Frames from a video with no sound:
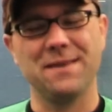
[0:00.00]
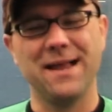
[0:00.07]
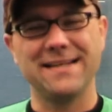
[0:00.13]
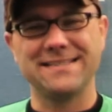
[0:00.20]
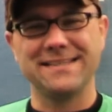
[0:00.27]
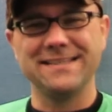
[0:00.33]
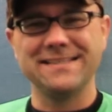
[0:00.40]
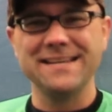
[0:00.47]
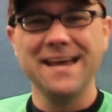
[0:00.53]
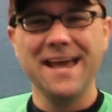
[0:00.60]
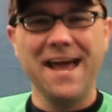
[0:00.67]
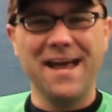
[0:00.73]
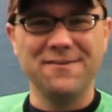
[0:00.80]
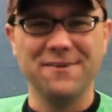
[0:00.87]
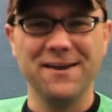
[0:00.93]
blessings,
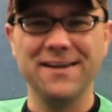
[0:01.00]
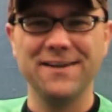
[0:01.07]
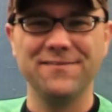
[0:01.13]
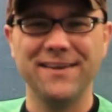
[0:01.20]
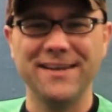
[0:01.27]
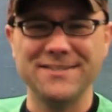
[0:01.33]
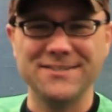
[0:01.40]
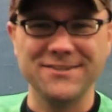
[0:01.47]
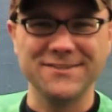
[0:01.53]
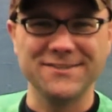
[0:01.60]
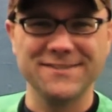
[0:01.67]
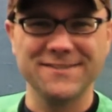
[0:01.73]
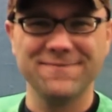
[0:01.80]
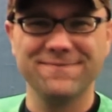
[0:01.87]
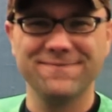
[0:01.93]
and great
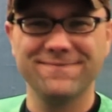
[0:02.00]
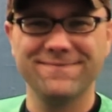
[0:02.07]
adventures.